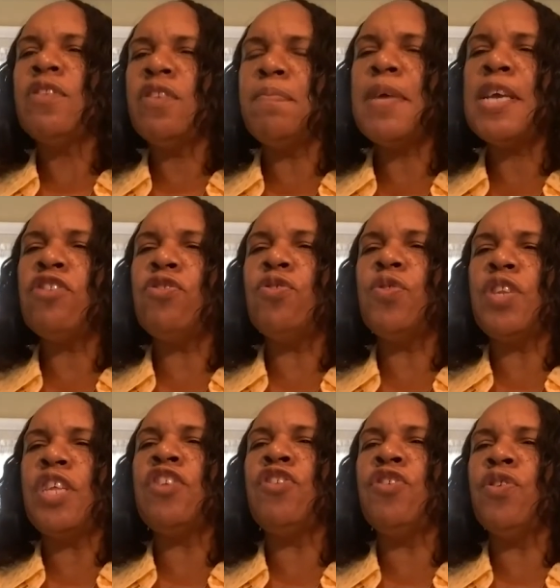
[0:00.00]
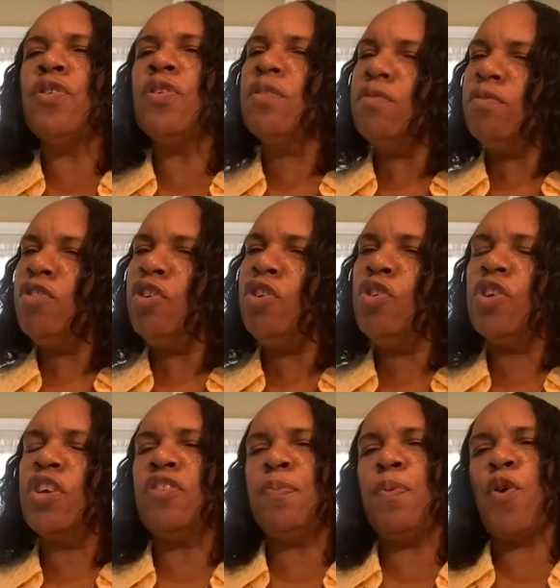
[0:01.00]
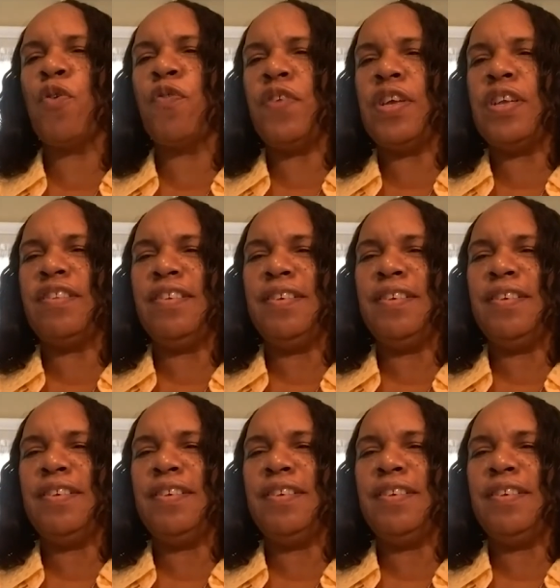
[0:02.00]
to make sure that your your look is perfect.